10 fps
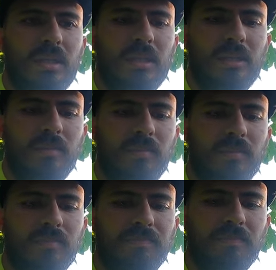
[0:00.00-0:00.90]

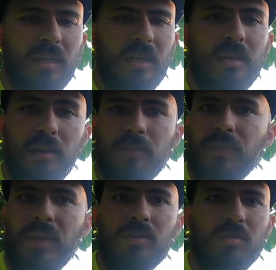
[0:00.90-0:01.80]
And yeah,
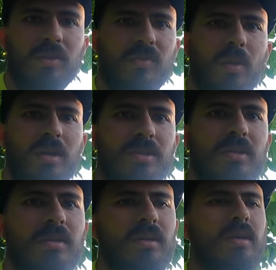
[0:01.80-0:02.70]
thank you so much for
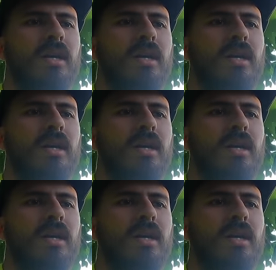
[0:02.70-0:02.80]
watching.